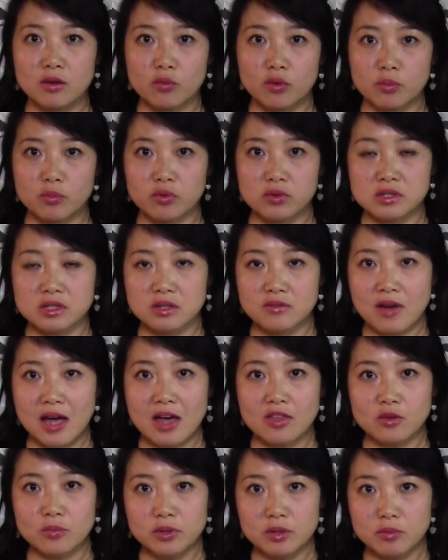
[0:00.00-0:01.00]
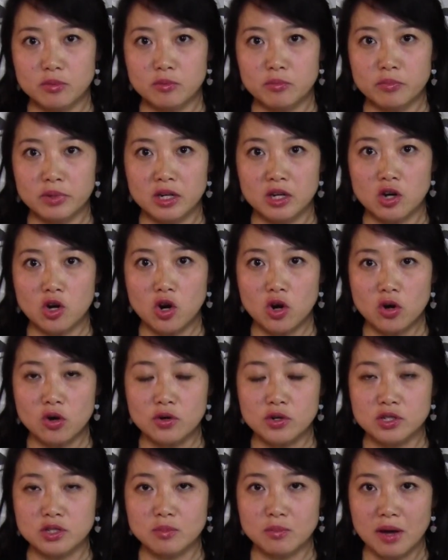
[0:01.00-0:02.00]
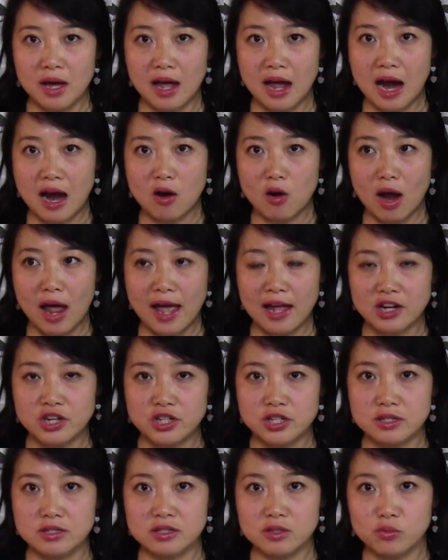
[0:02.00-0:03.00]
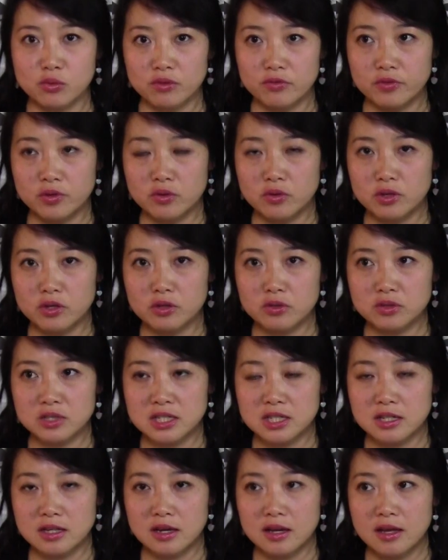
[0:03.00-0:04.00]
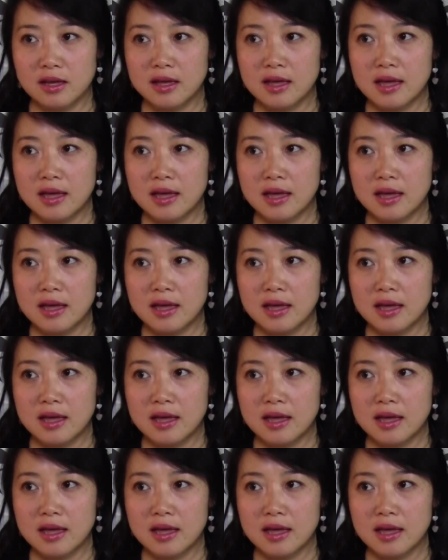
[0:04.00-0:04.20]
we perceive other people being hurt by our actions, and we feel guilty.